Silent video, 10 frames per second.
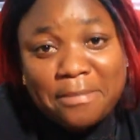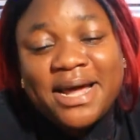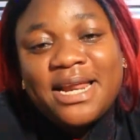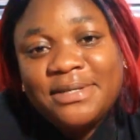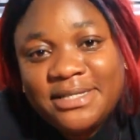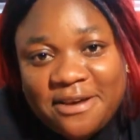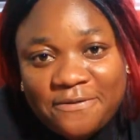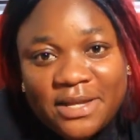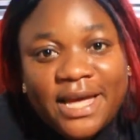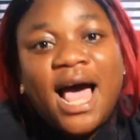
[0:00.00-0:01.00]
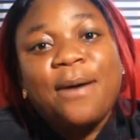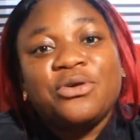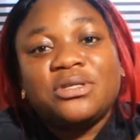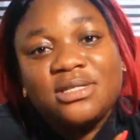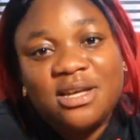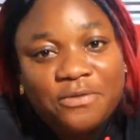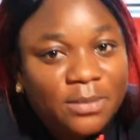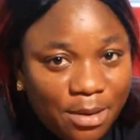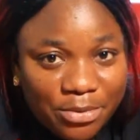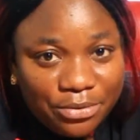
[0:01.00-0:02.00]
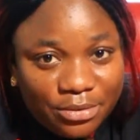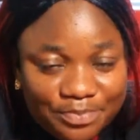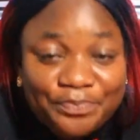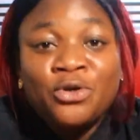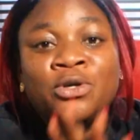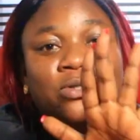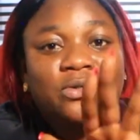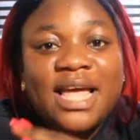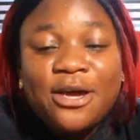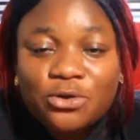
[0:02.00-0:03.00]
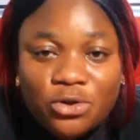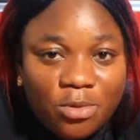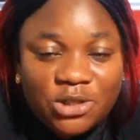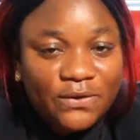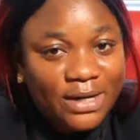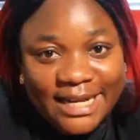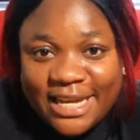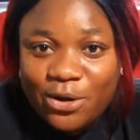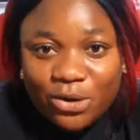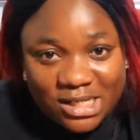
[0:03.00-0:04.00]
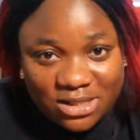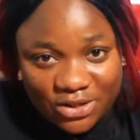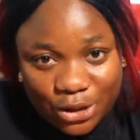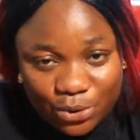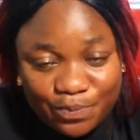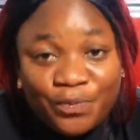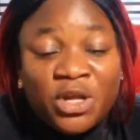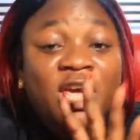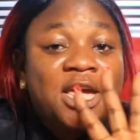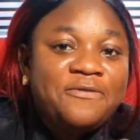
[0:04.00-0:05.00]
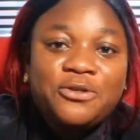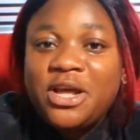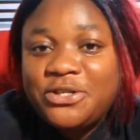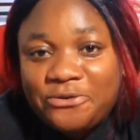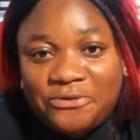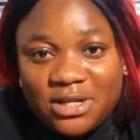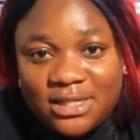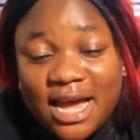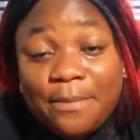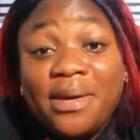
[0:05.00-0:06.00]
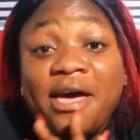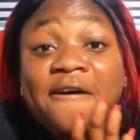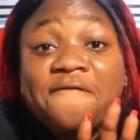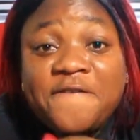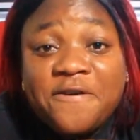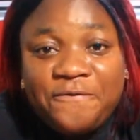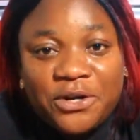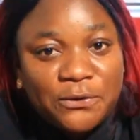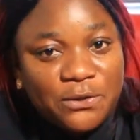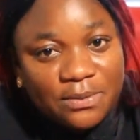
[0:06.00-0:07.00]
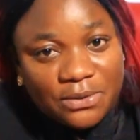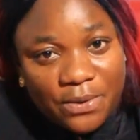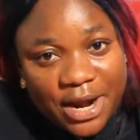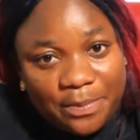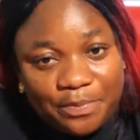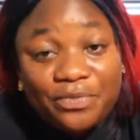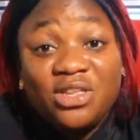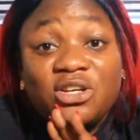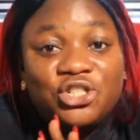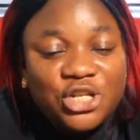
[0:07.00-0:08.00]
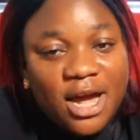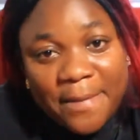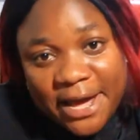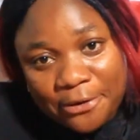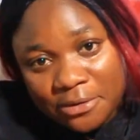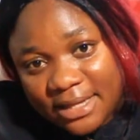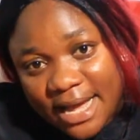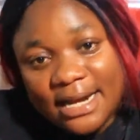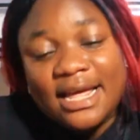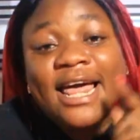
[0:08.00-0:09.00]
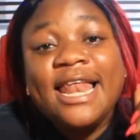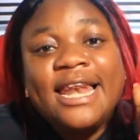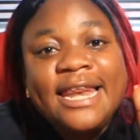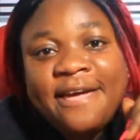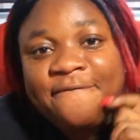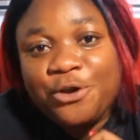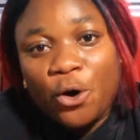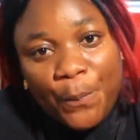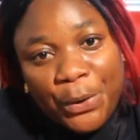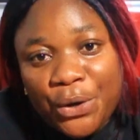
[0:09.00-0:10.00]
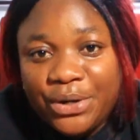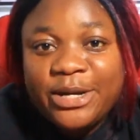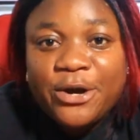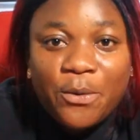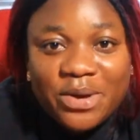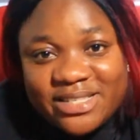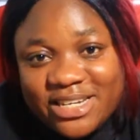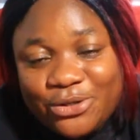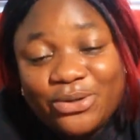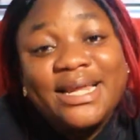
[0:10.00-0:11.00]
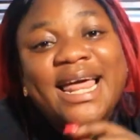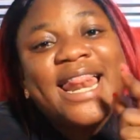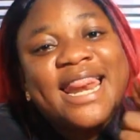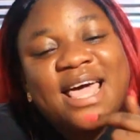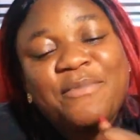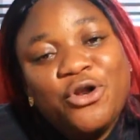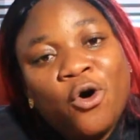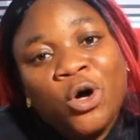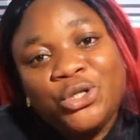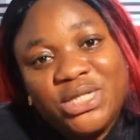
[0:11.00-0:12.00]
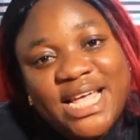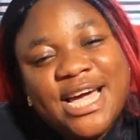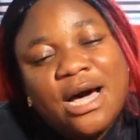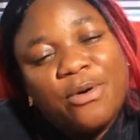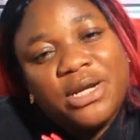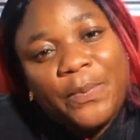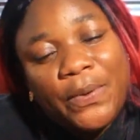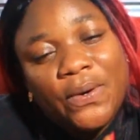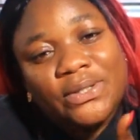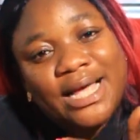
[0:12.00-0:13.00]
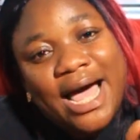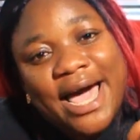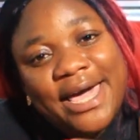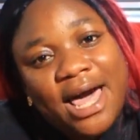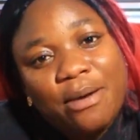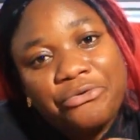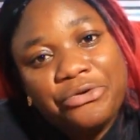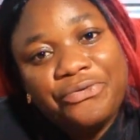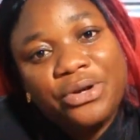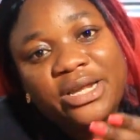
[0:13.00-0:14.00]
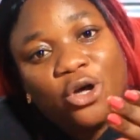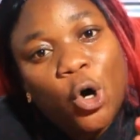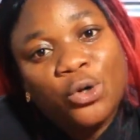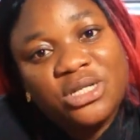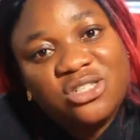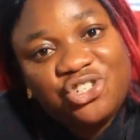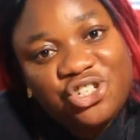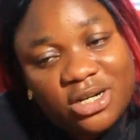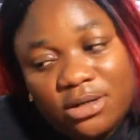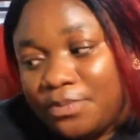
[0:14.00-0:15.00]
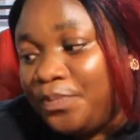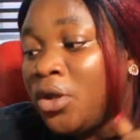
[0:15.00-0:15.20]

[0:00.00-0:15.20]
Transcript: My name is Stephanie. I'm your sister from Cameroon. So thank you so much for clicking on this video. If today is your first time, feel free to subscribe, share my content, leave your opinion in the comment section. Let me know what you think about the products I am reviewing on this channel.